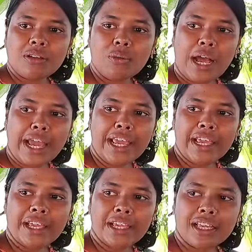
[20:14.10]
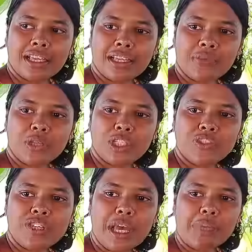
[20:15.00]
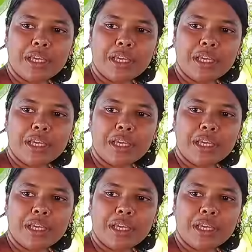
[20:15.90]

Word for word: Why? Because we are